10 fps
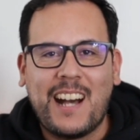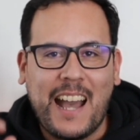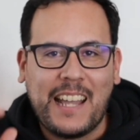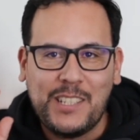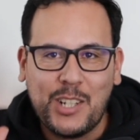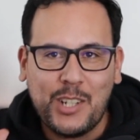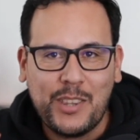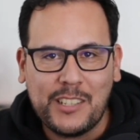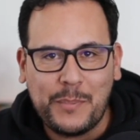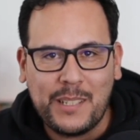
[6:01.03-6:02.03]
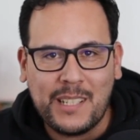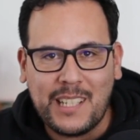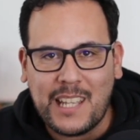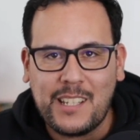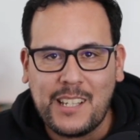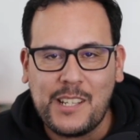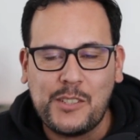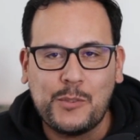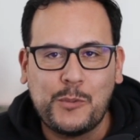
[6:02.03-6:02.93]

I know there's been a lot of issues with